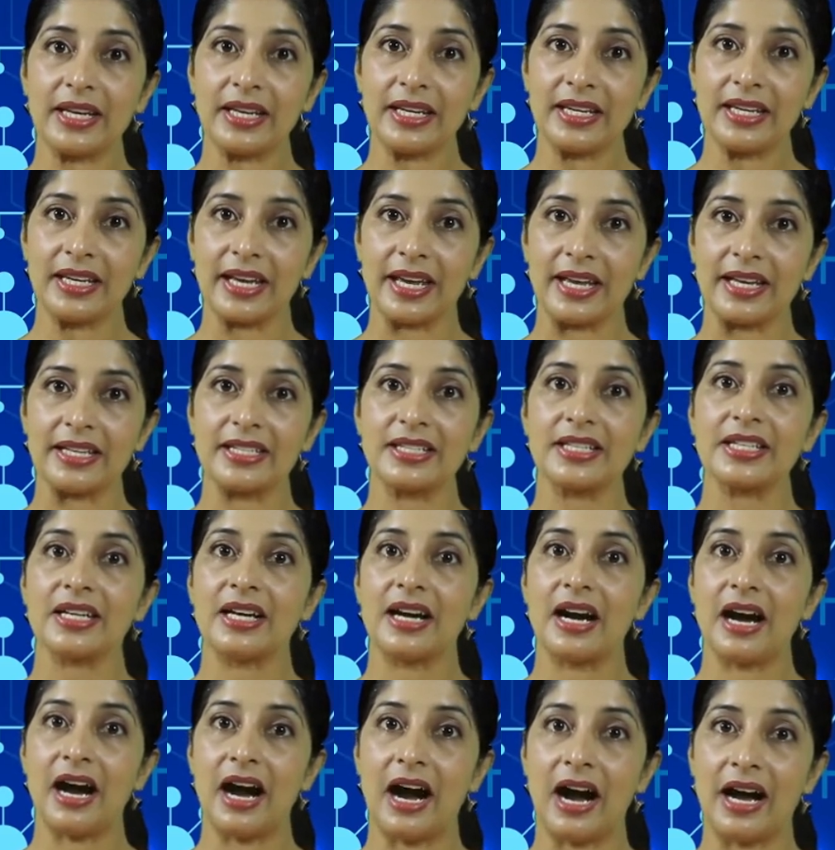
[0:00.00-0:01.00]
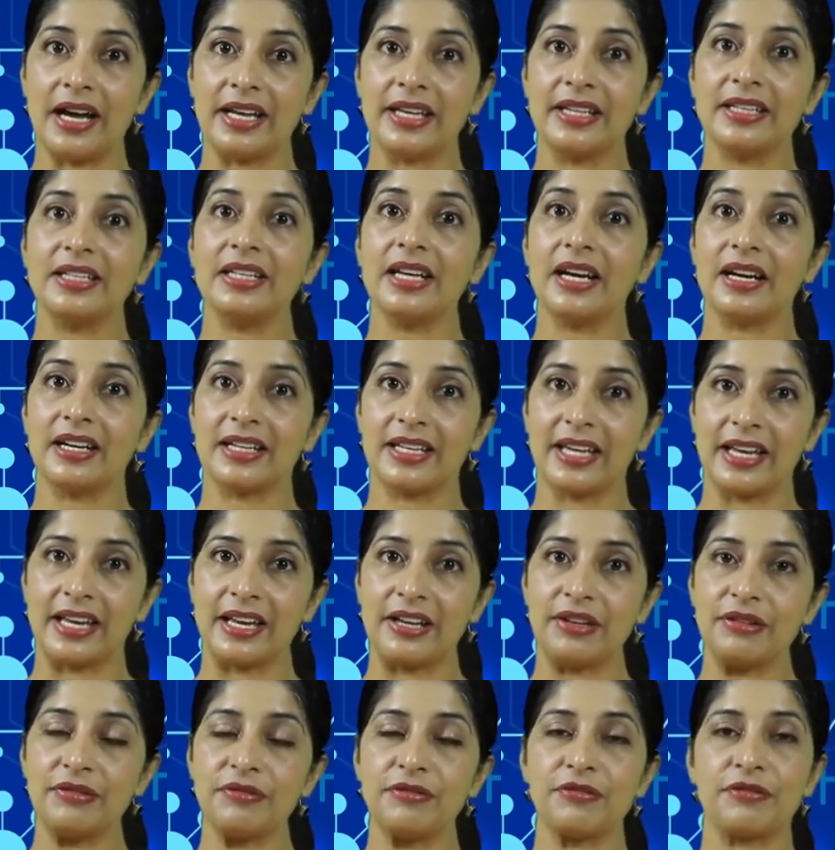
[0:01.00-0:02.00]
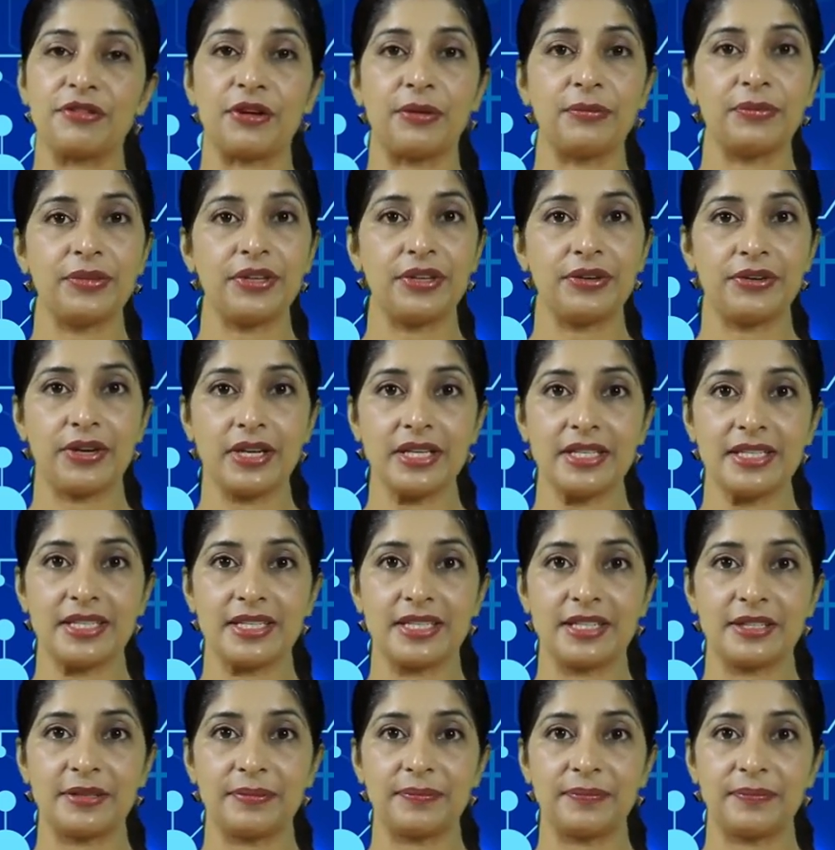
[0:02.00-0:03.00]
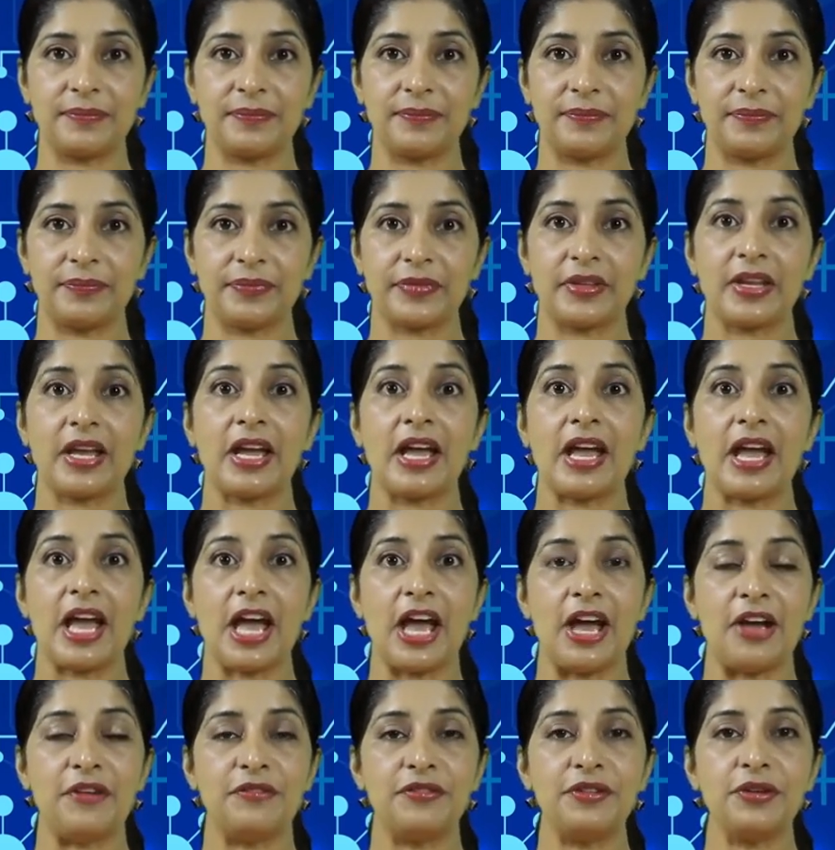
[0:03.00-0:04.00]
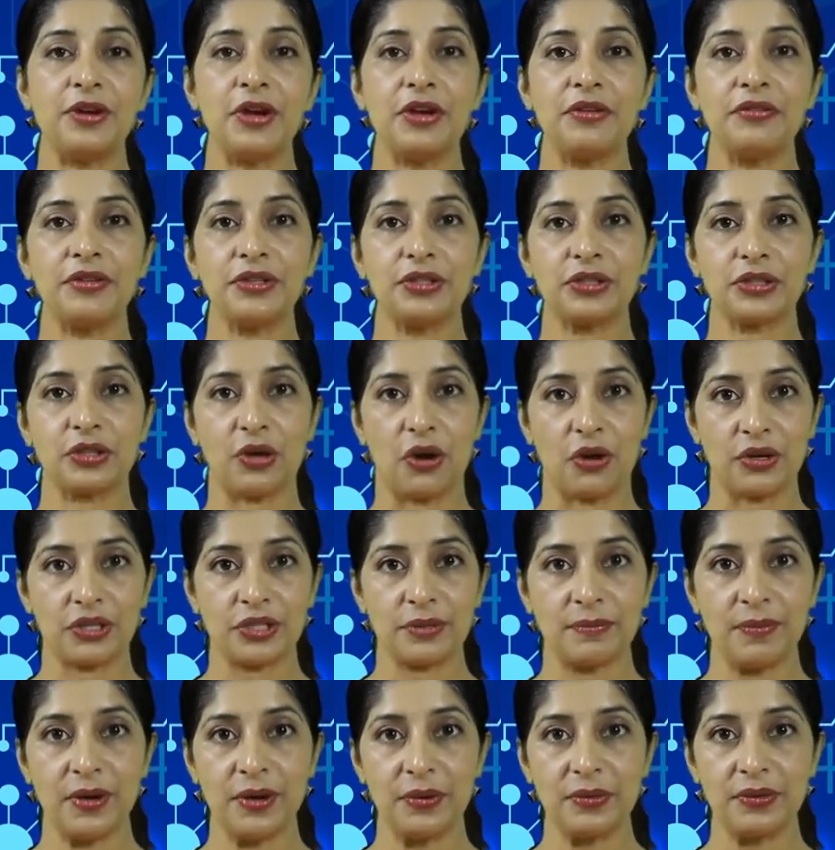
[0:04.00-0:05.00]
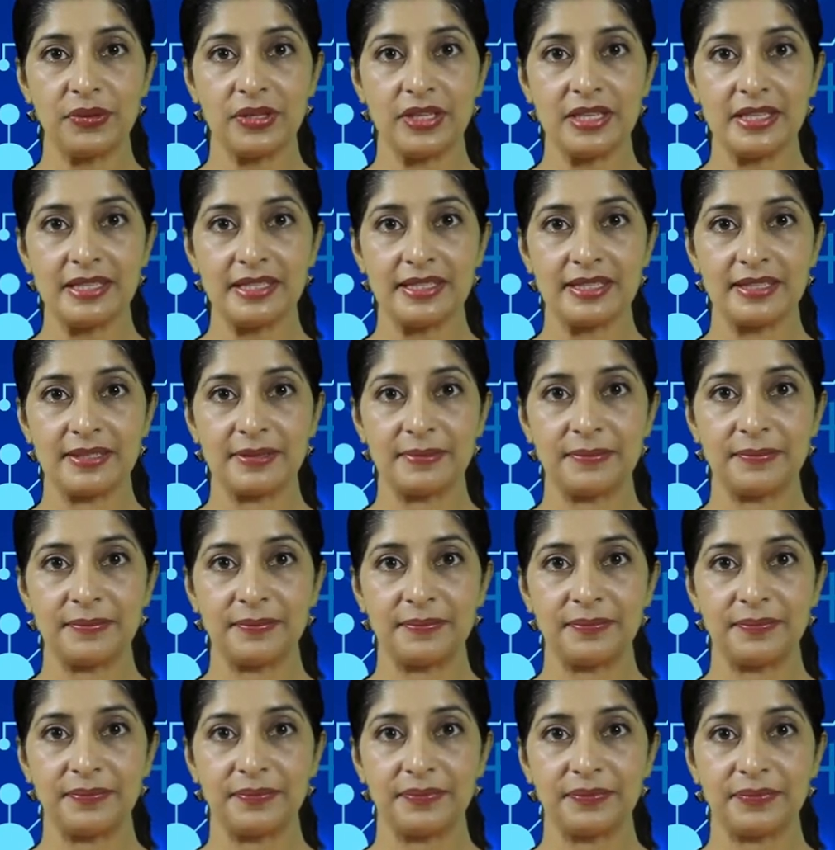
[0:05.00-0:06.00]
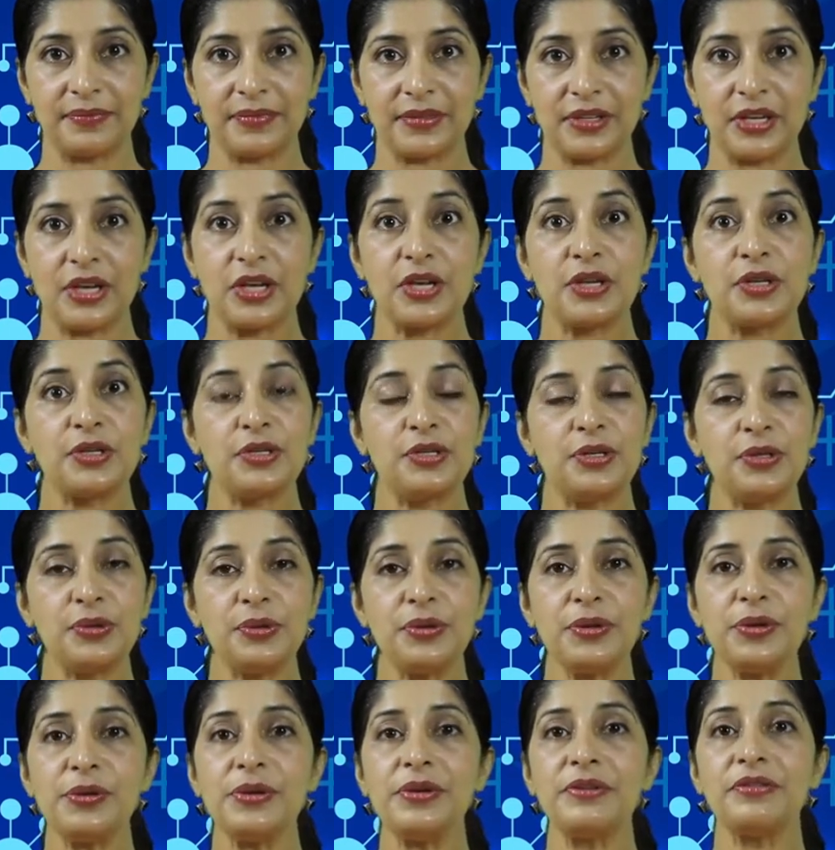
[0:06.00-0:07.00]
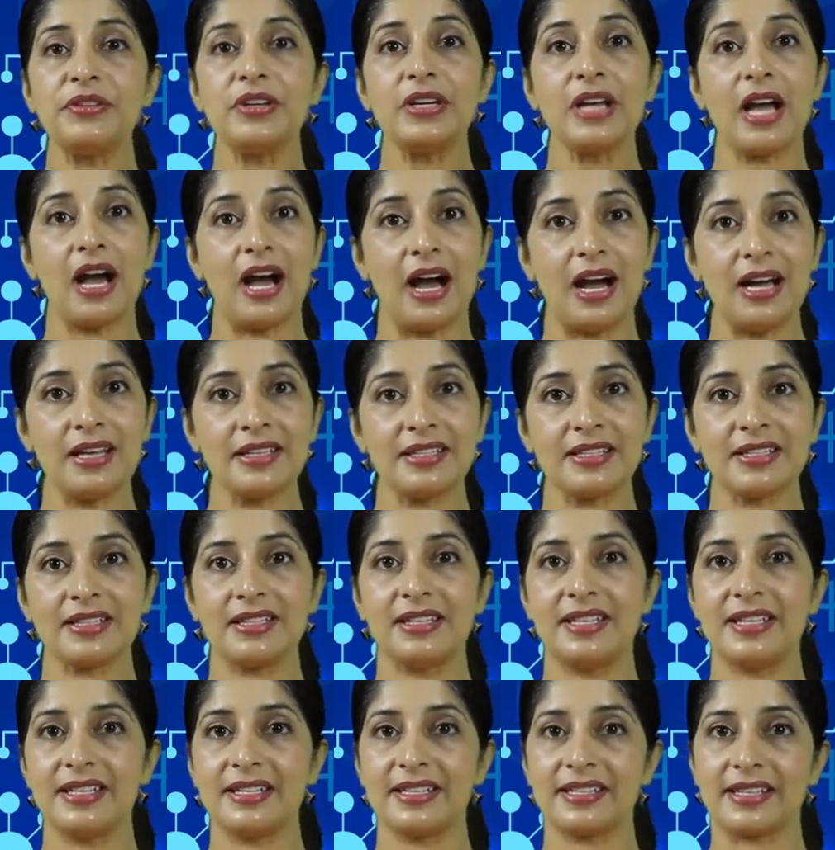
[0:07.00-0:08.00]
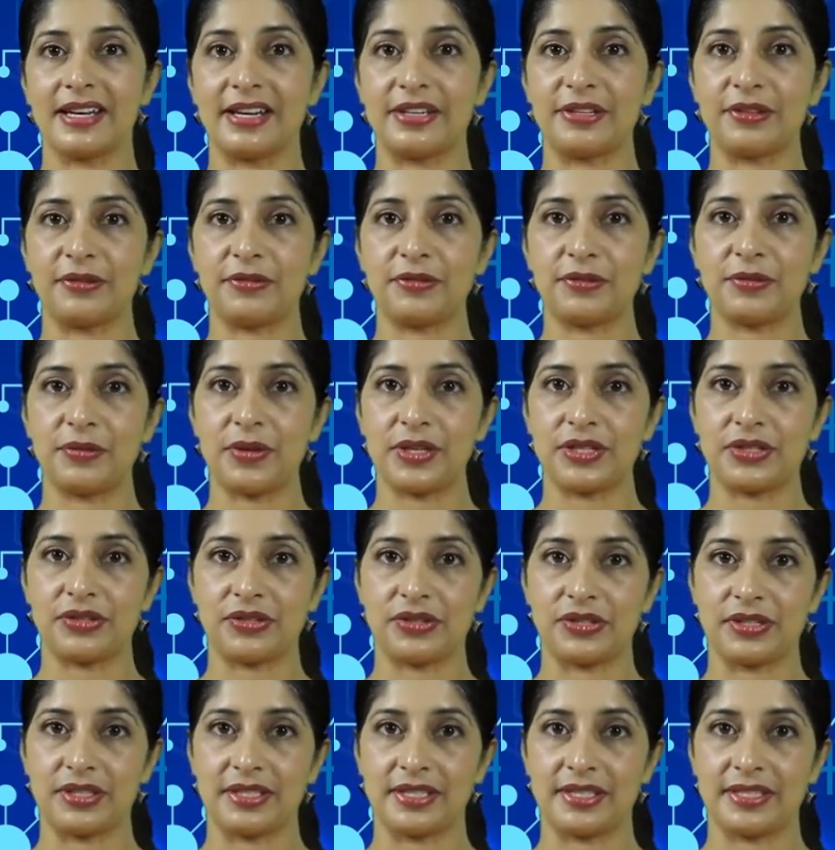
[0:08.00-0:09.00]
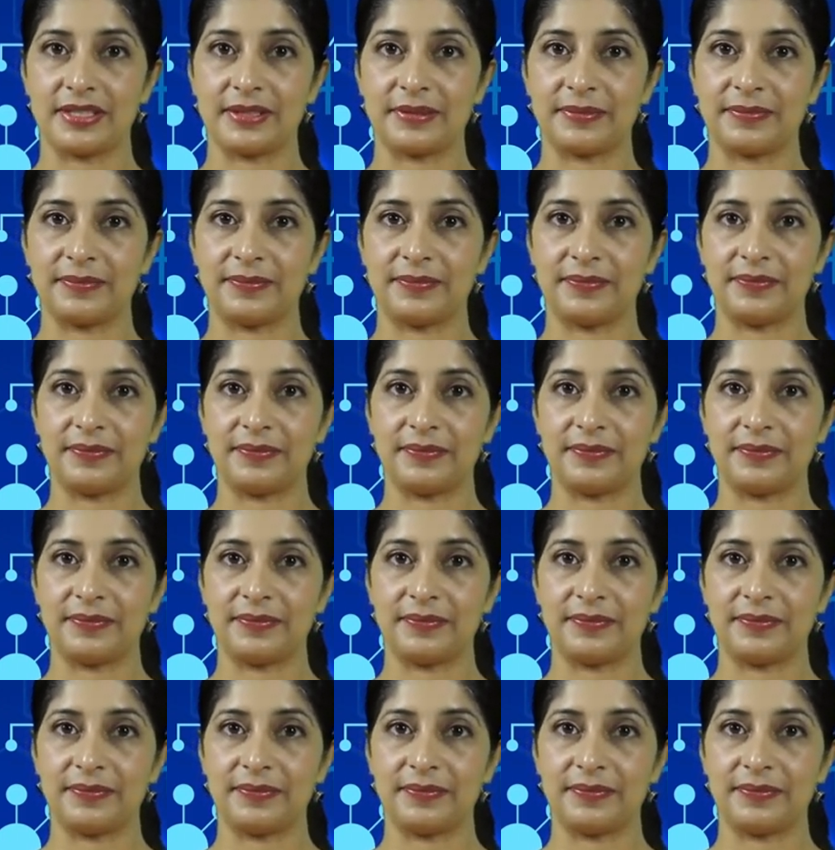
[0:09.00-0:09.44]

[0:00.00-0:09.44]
can get iron again from the rust? Have you ever thought about this? Do you even ask these kind of questions?